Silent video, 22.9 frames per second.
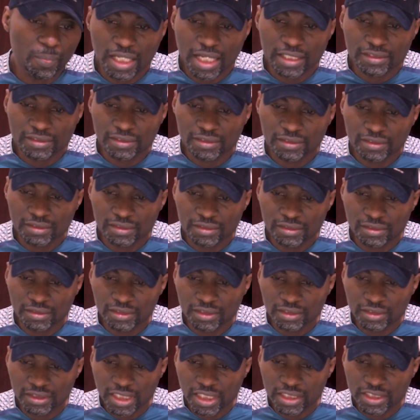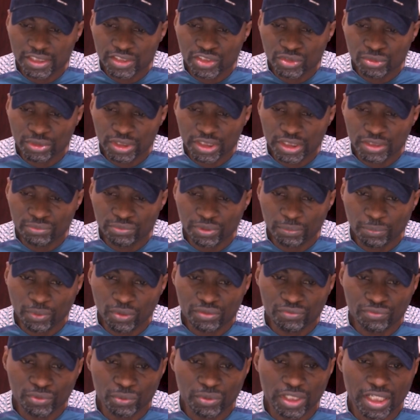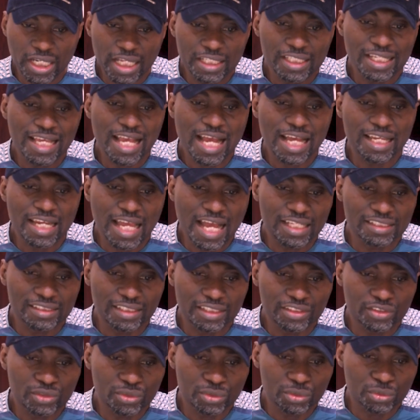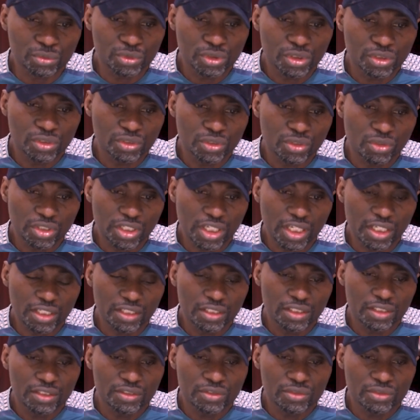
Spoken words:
That's the daily drilling report folder that it had access to, okay?